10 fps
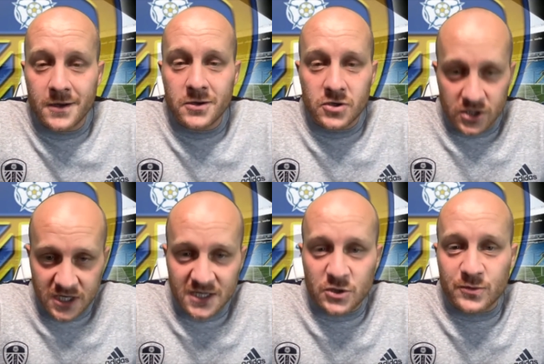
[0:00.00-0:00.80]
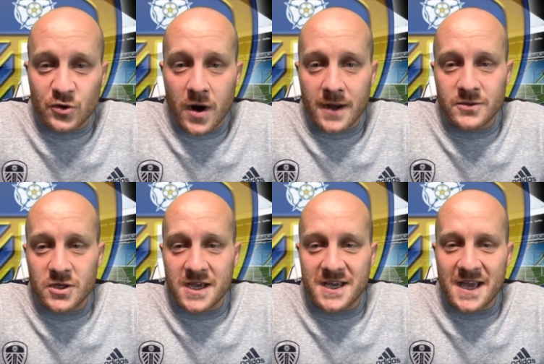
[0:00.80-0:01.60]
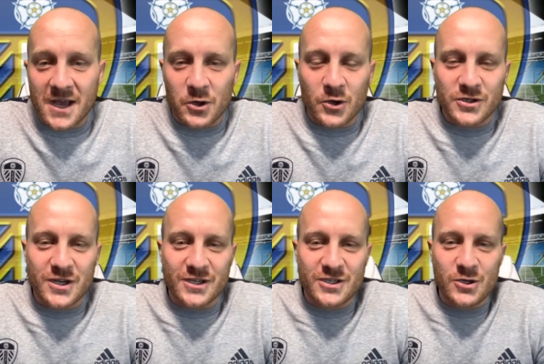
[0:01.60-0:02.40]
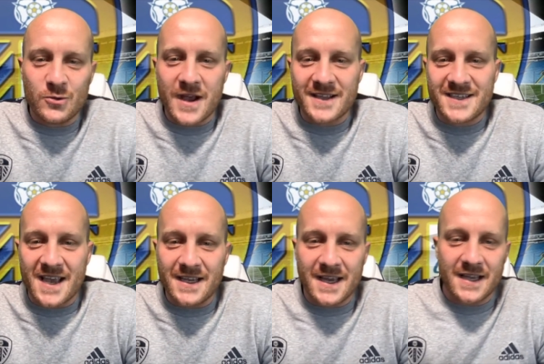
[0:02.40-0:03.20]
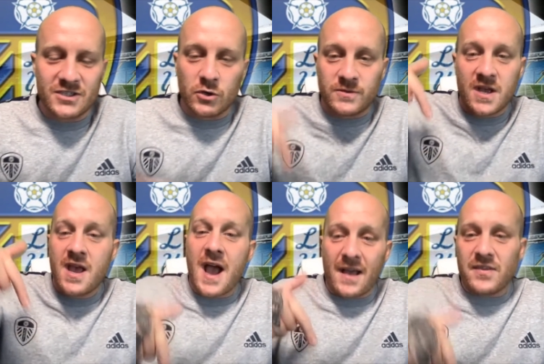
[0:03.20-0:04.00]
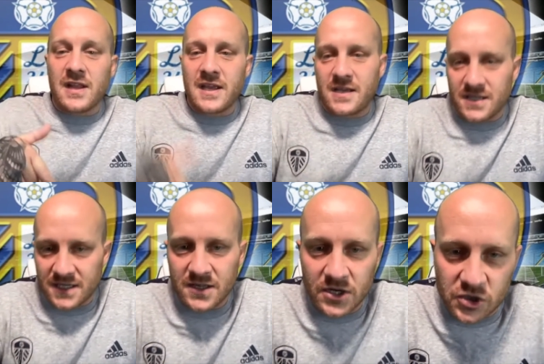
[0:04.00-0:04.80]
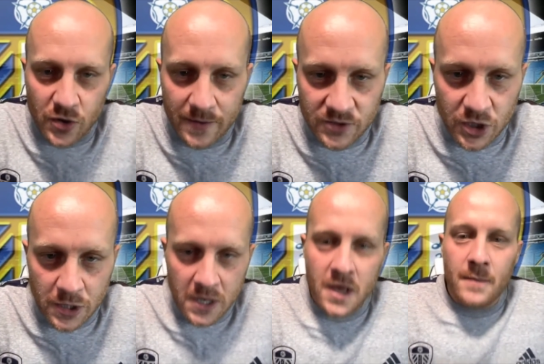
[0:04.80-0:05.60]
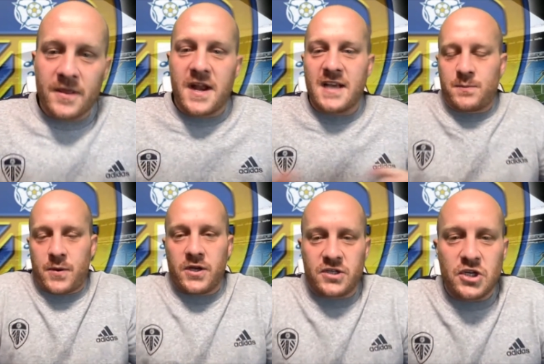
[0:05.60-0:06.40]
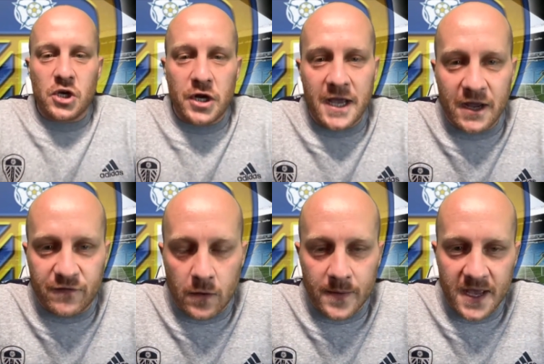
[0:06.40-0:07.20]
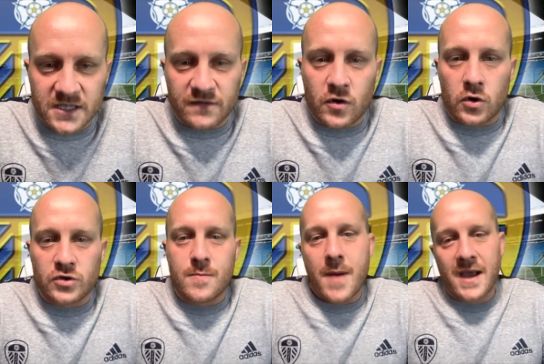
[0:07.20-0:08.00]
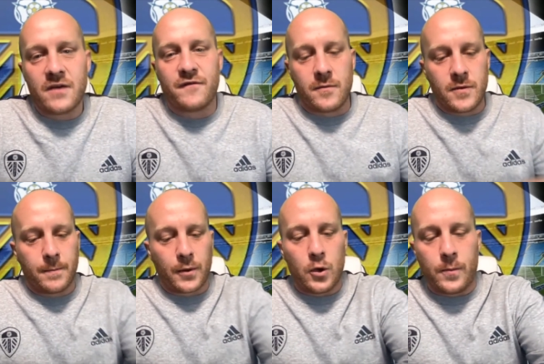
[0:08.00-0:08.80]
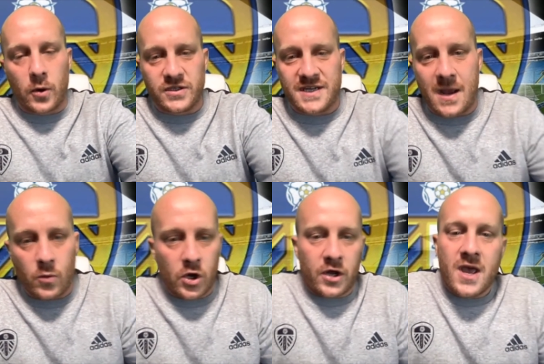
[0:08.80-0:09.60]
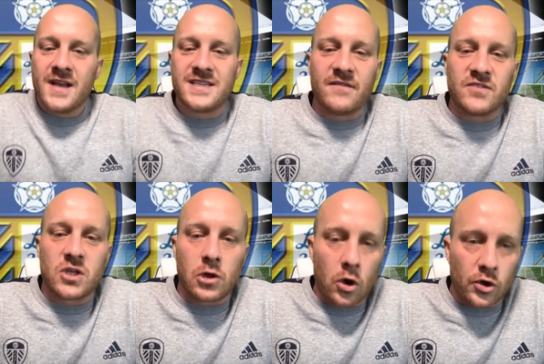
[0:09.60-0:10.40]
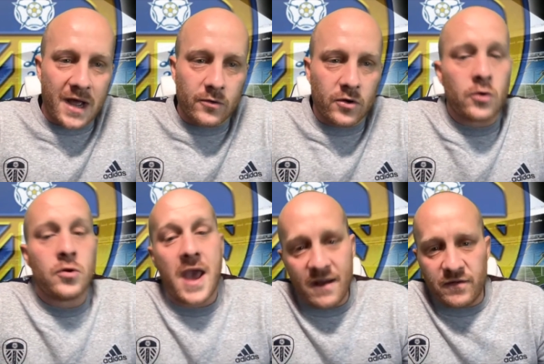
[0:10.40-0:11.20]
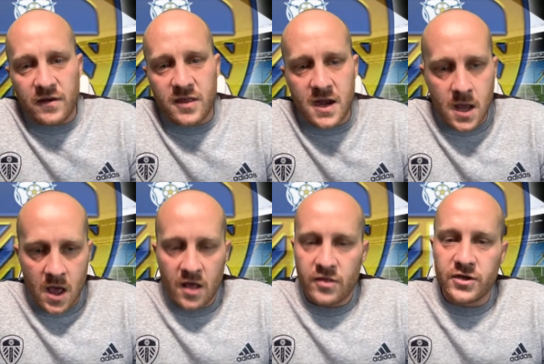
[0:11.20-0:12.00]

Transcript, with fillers: just hit subscribe so that you can get closer to that 10k subs. And the link is in the description. But the next person you're going to hear from is, of course, Mike from the Blue Boyz Network to give us the lowdown on everything the